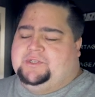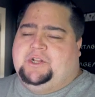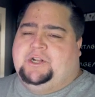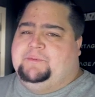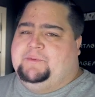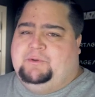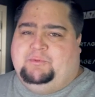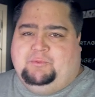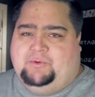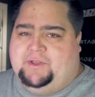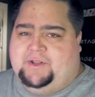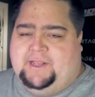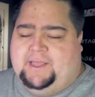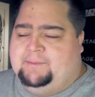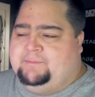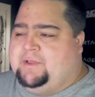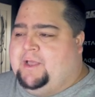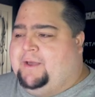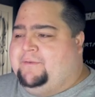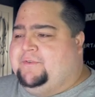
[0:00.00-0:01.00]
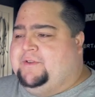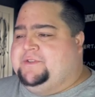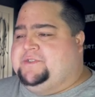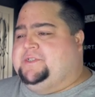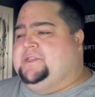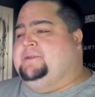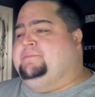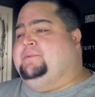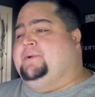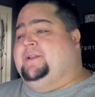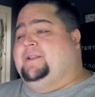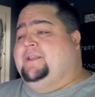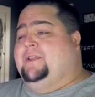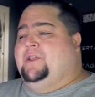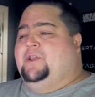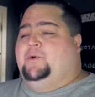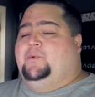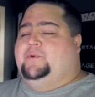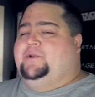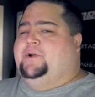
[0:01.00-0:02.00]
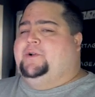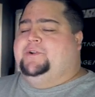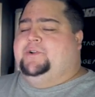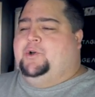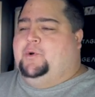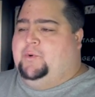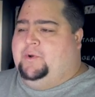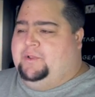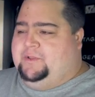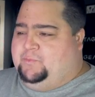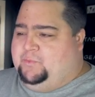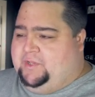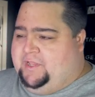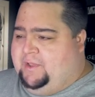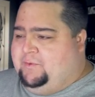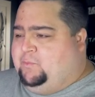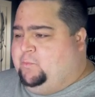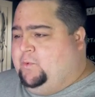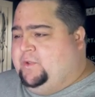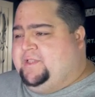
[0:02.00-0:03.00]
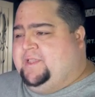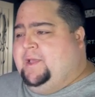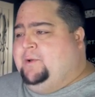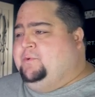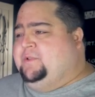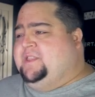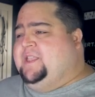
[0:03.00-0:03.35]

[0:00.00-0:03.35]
going to be renamed, obviously, but we all know what went down with